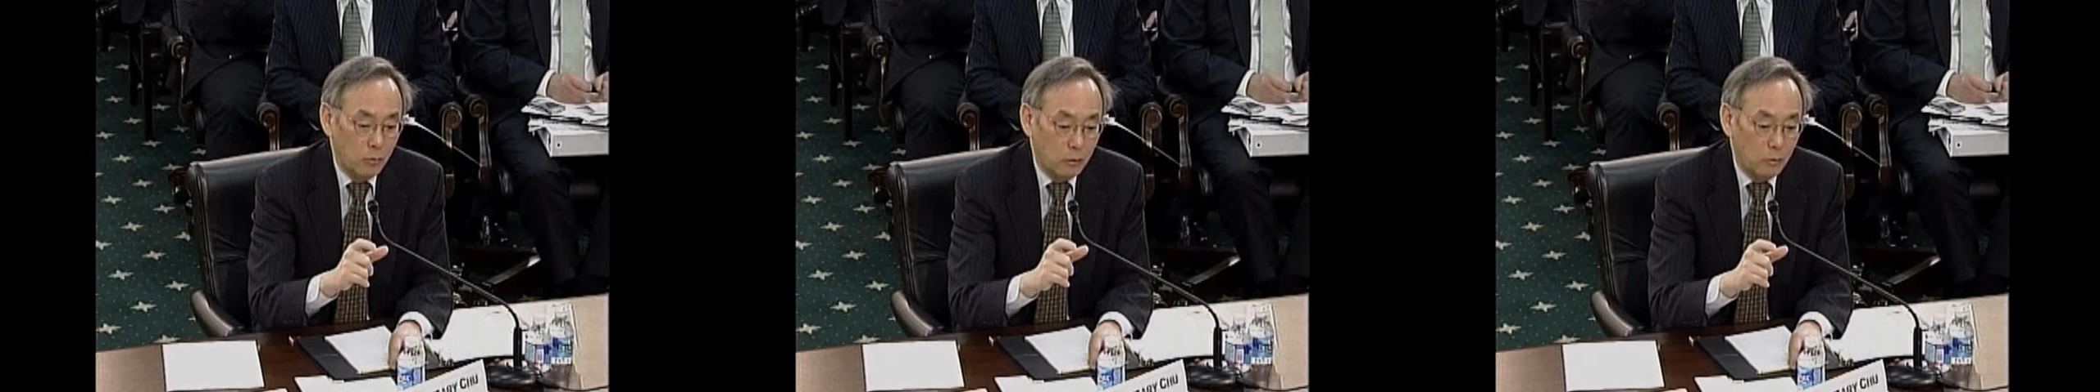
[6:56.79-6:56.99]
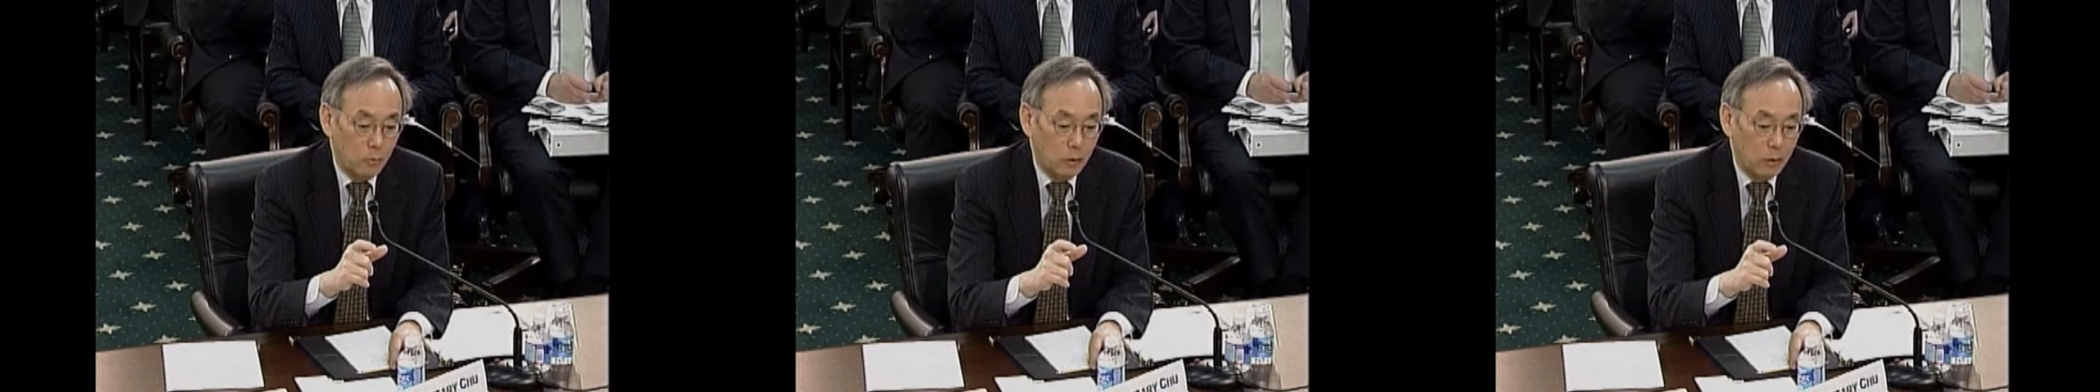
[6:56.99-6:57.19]

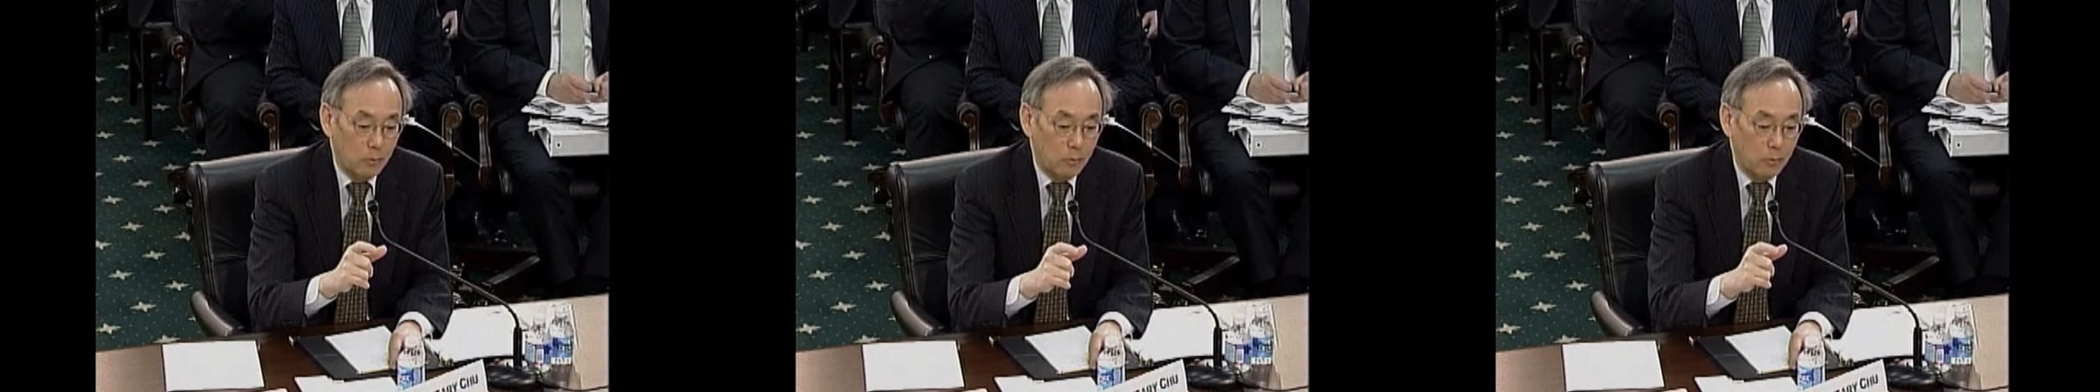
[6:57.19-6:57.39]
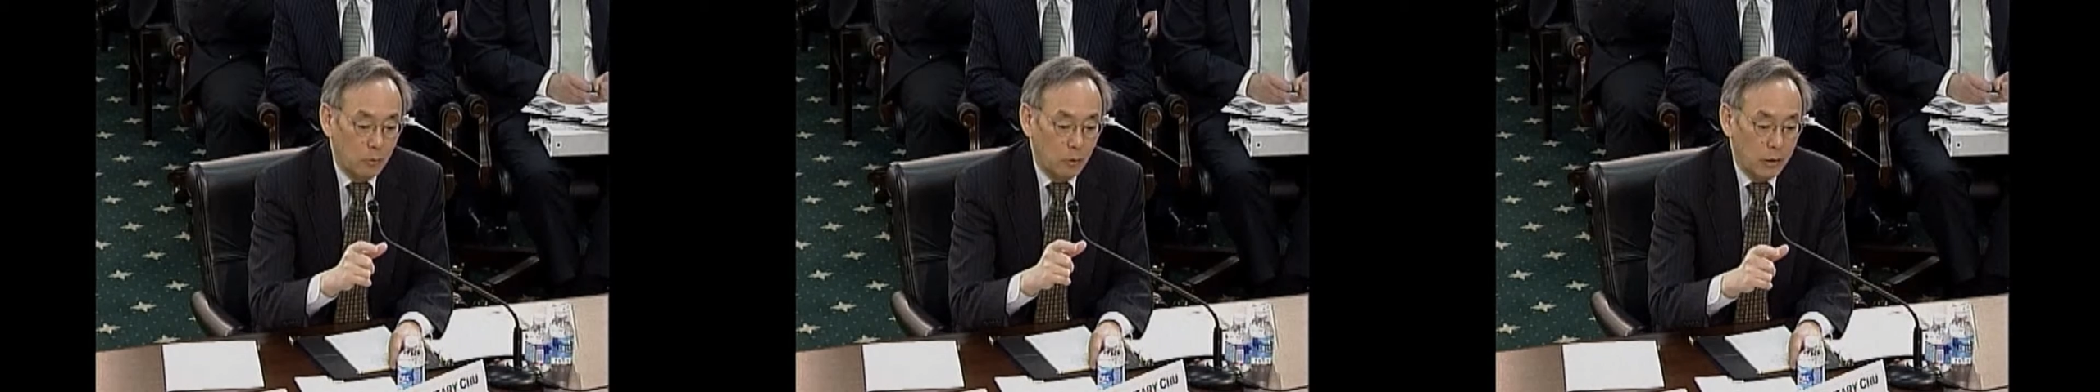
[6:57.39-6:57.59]

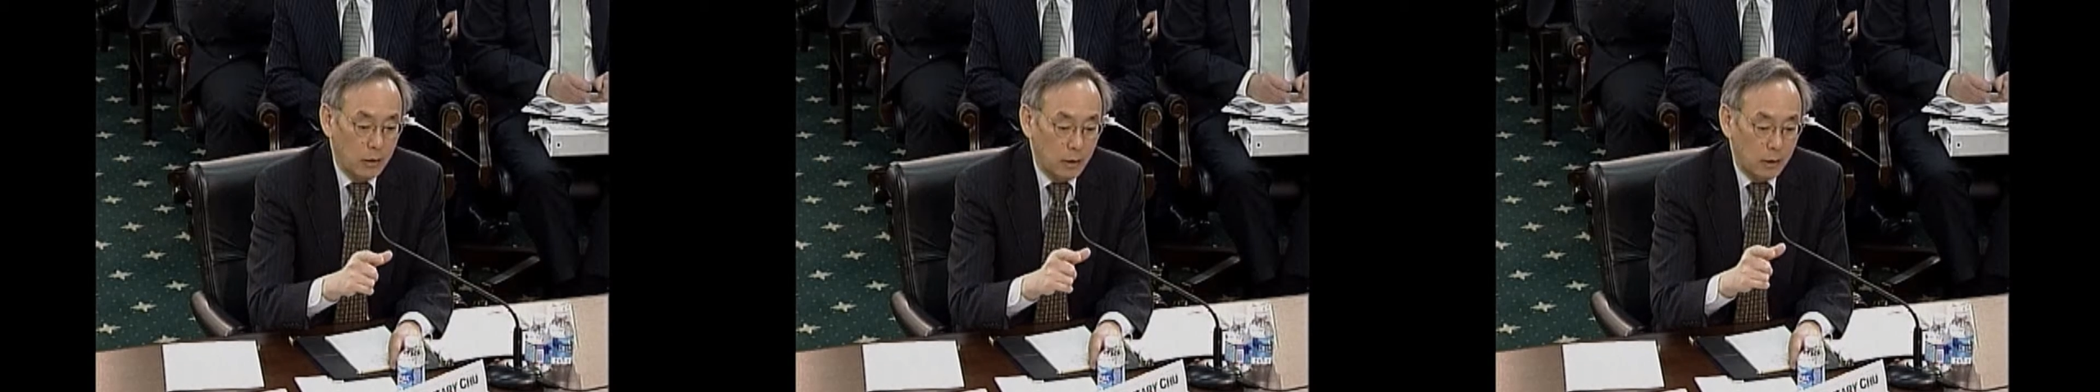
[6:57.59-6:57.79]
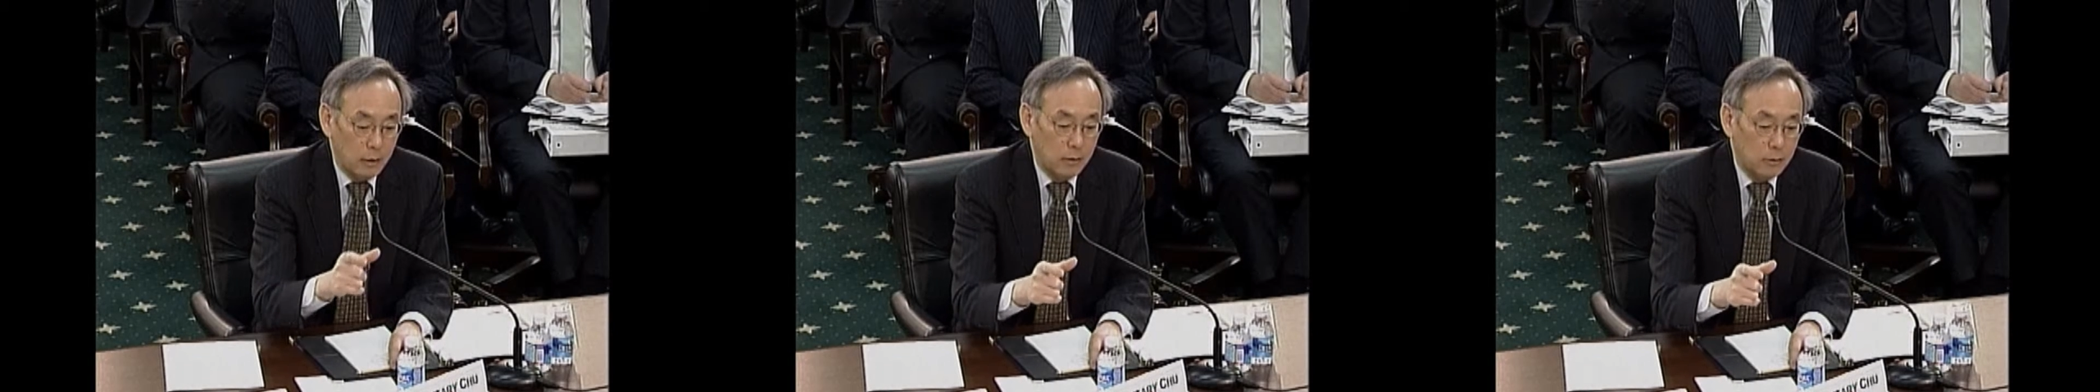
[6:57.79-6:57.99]
we
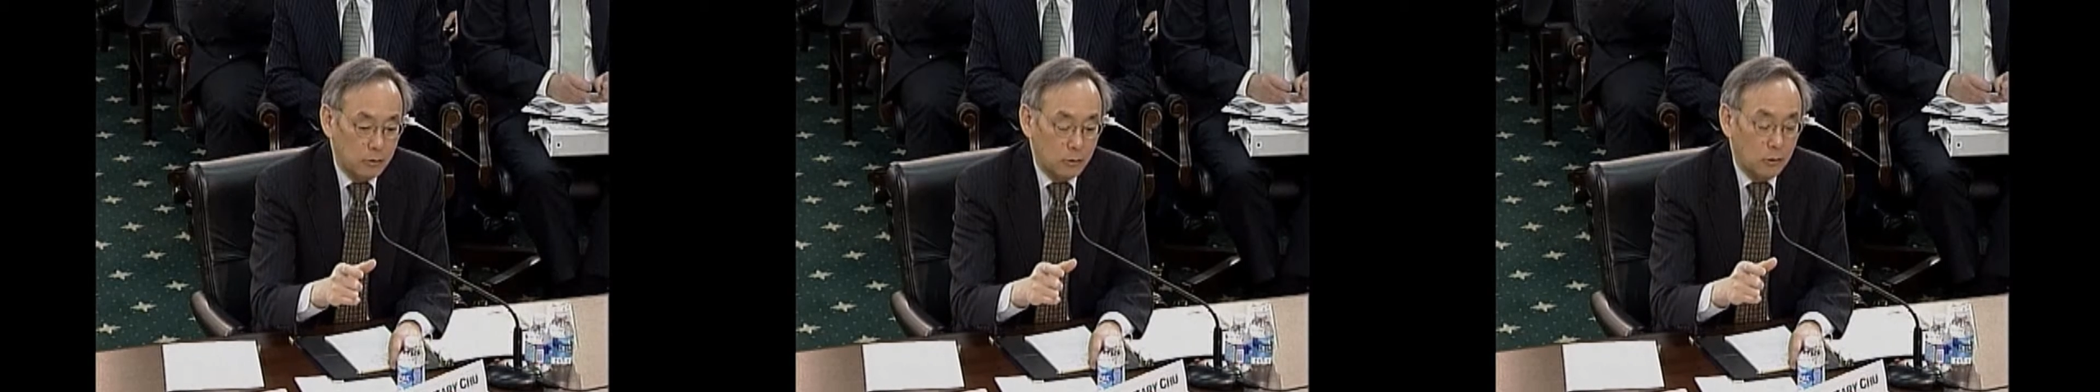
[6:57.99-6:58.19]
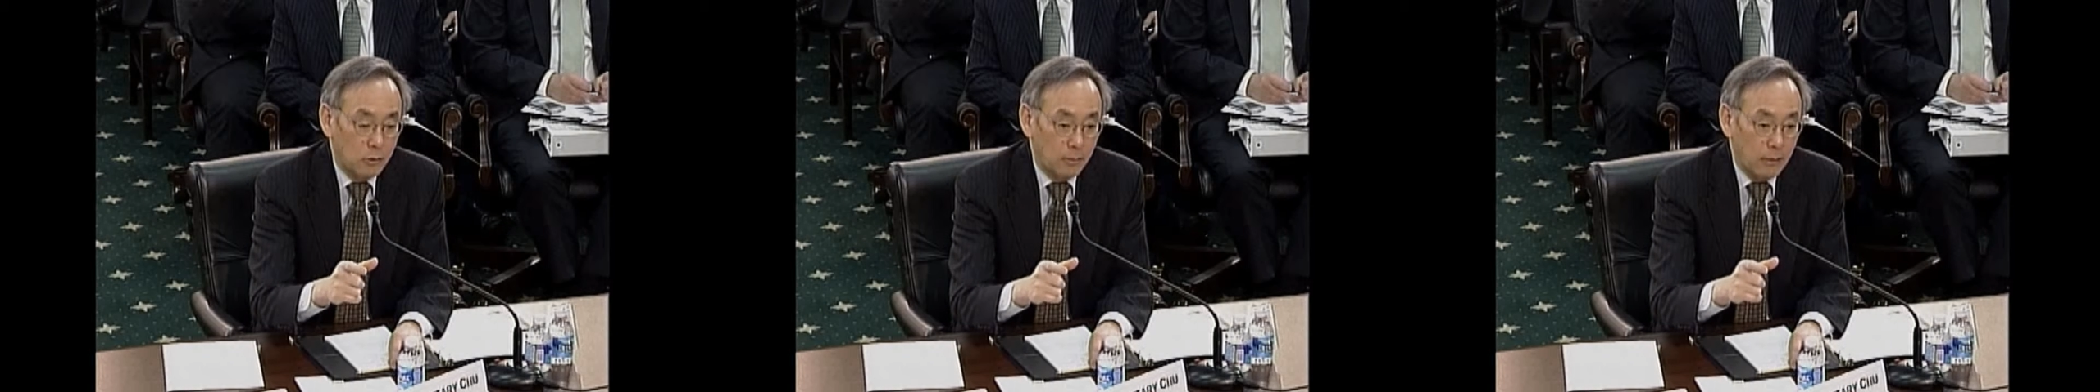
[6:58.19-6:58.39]
kick in a
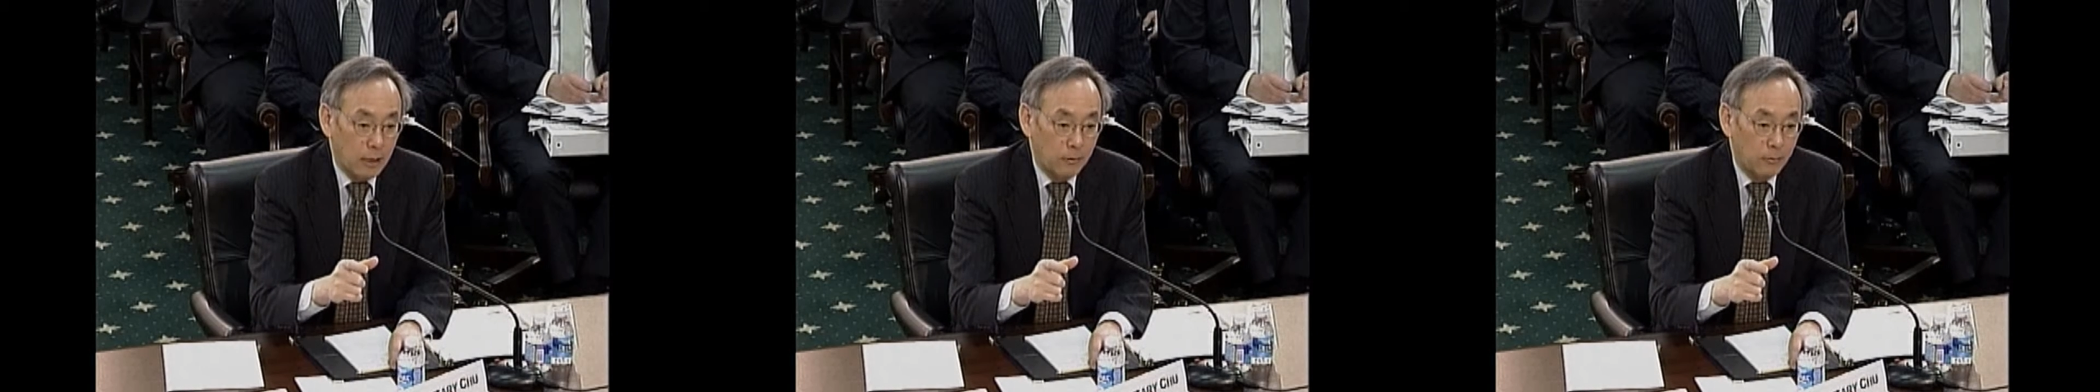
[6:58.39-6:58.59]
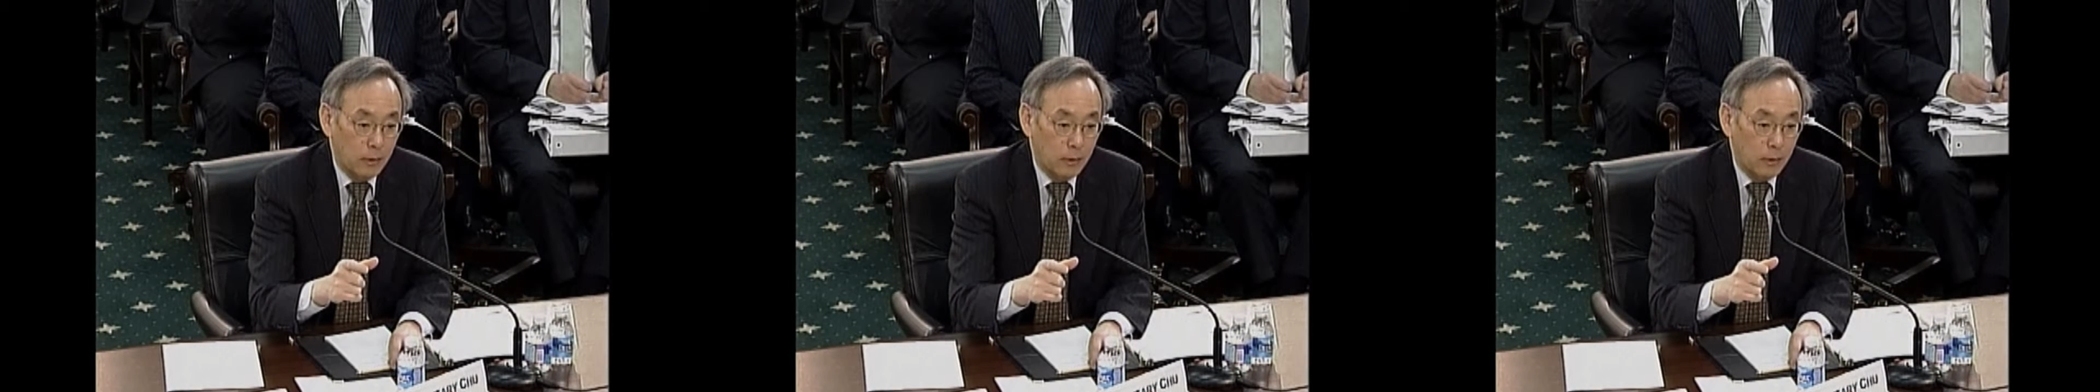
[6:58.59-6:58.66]
certain amount of